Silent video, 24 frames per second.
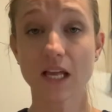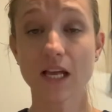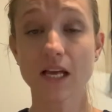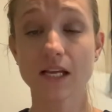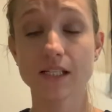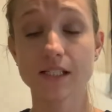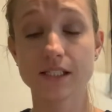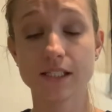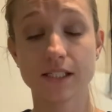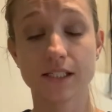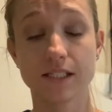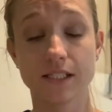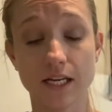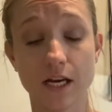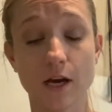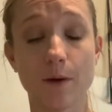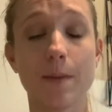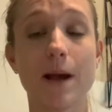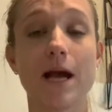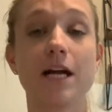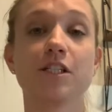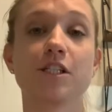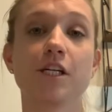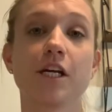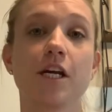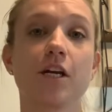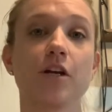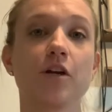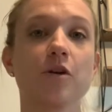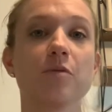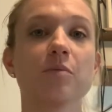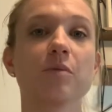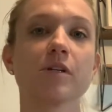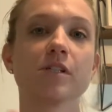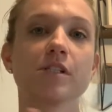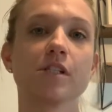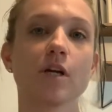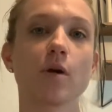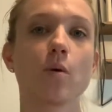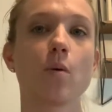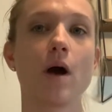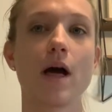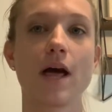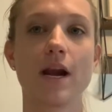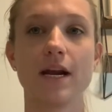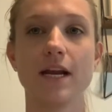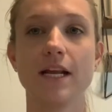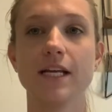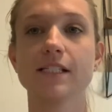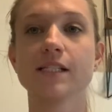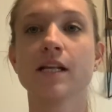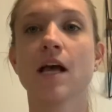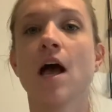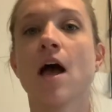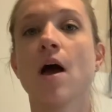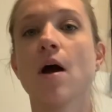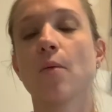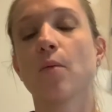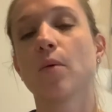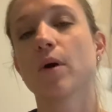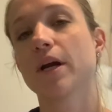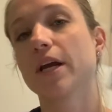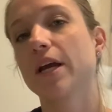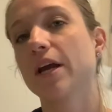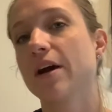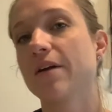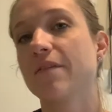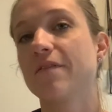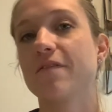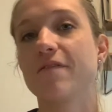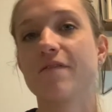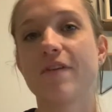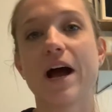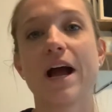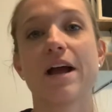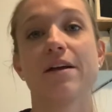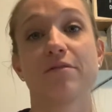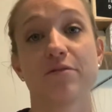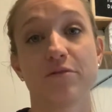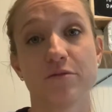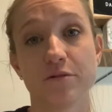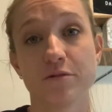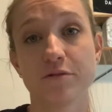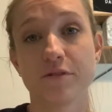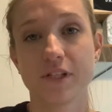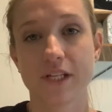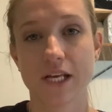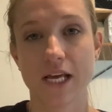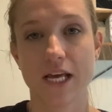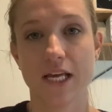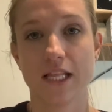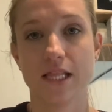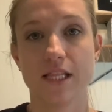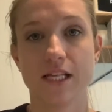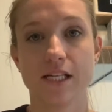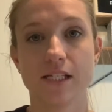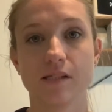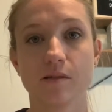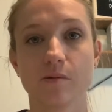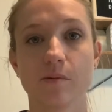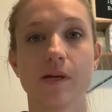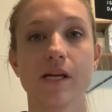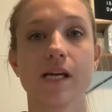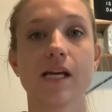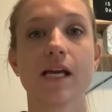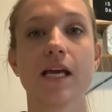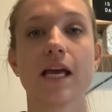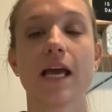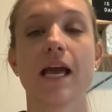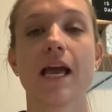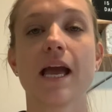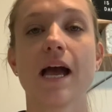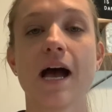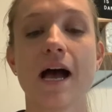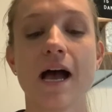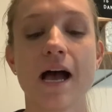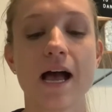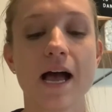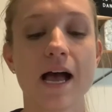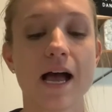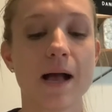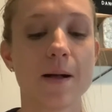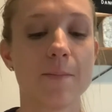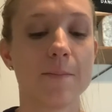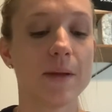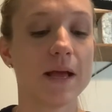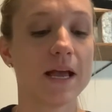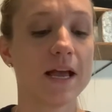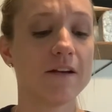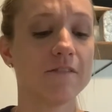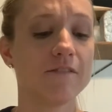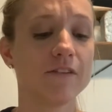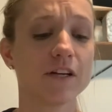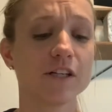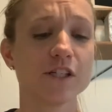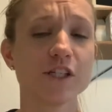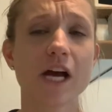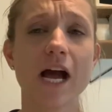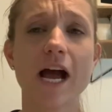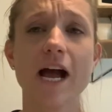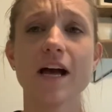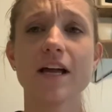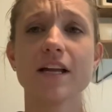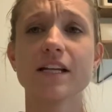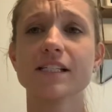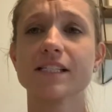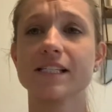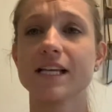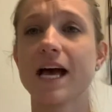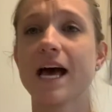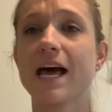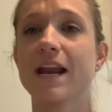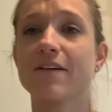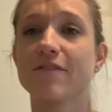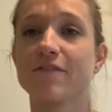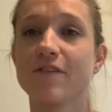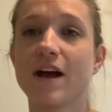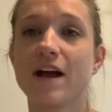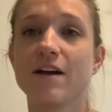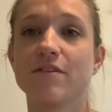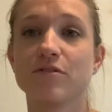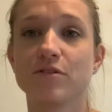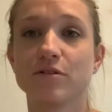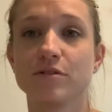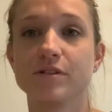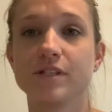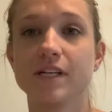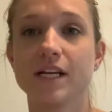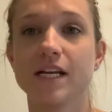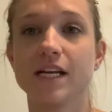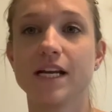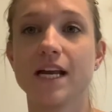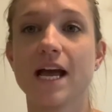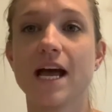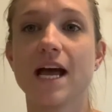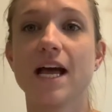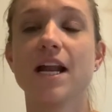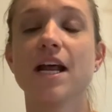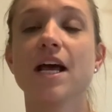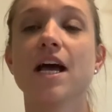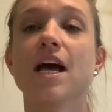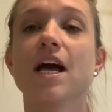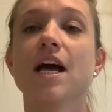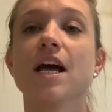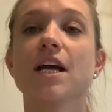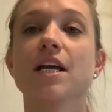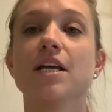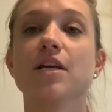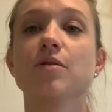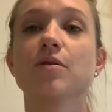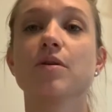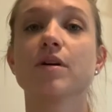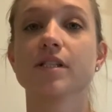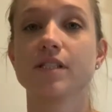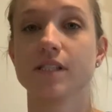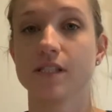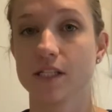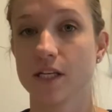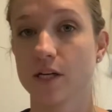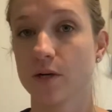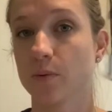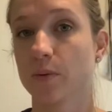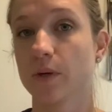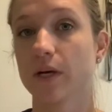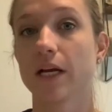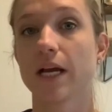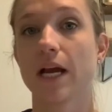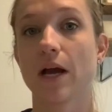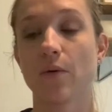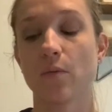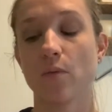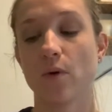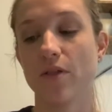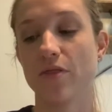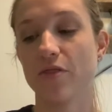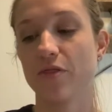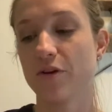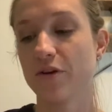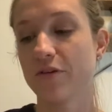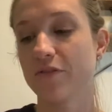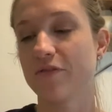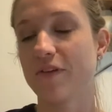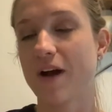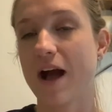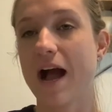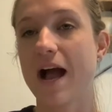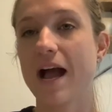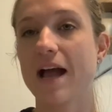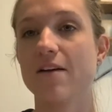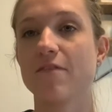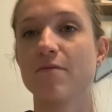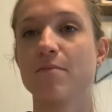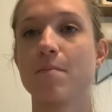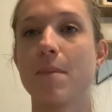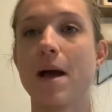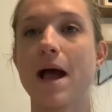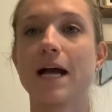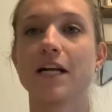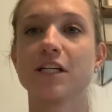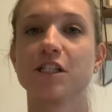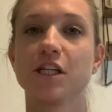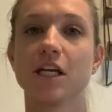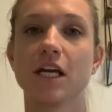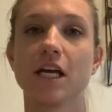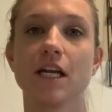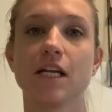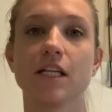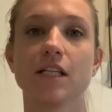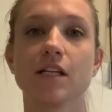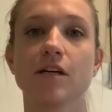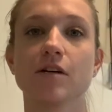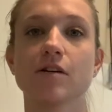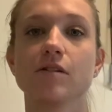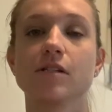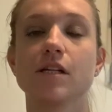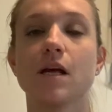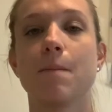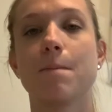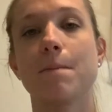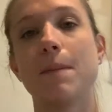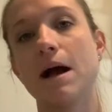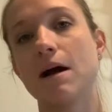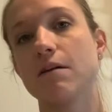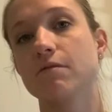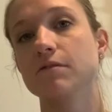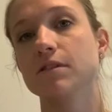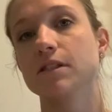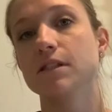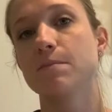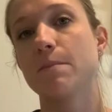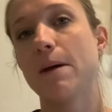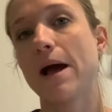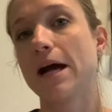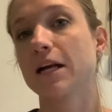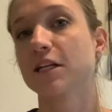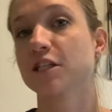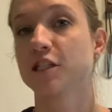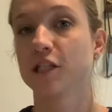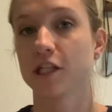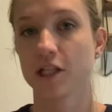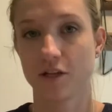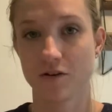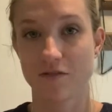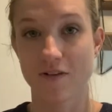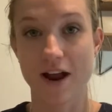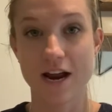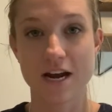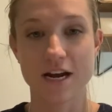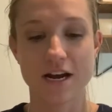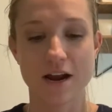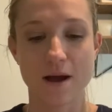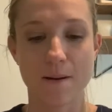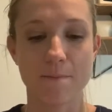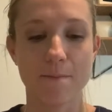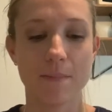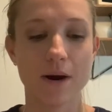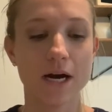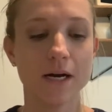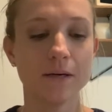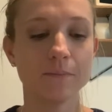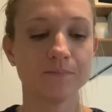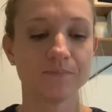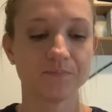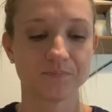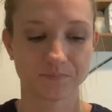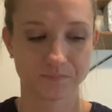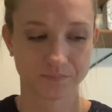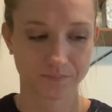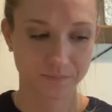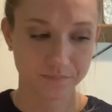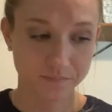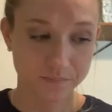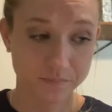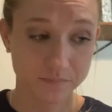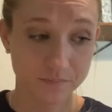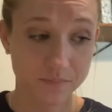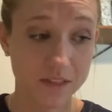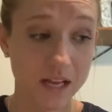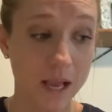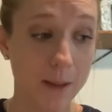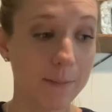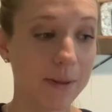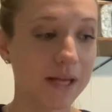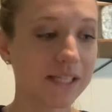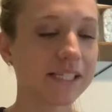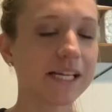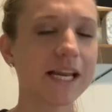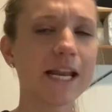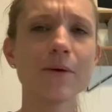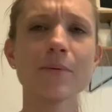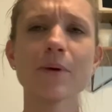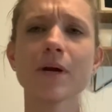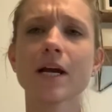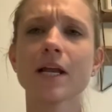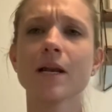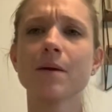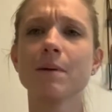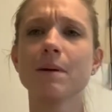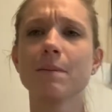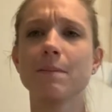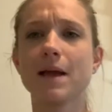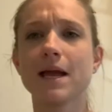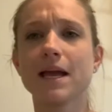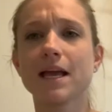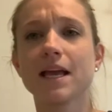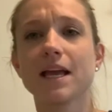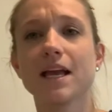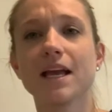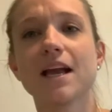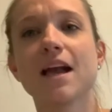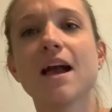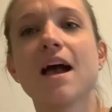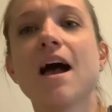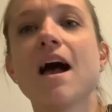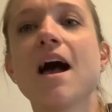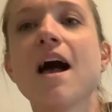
still matching numerals to quantities, working on 5 through 10 this week. If your child is not at 5 through 10 yet, you could still work at 1 through 5, getting those amounts matched to the right number. But today we're going to be making